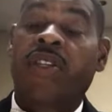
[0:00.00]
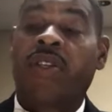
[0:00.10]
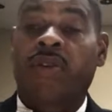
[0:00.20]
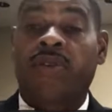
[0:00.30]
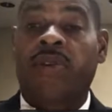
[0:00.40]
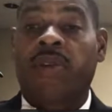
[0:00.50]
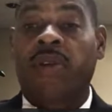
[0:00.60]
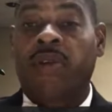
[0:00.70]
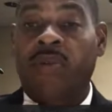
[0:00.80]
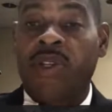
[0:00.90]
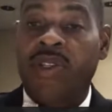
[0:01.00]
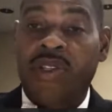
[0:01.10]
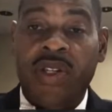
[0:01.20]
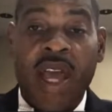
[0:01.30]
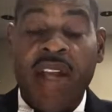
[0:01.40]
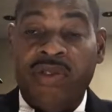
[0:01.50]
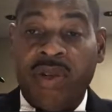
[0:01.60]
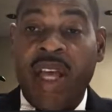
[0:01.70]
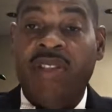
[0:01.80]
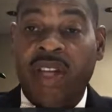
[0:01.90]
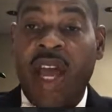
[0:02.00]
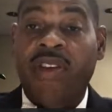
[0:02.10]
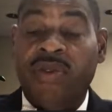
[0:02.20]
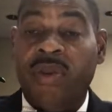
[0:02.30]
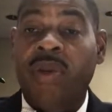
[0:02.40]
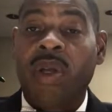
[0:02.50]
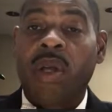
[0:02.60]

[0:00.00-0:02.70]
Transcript: children, which is natural. That's natural.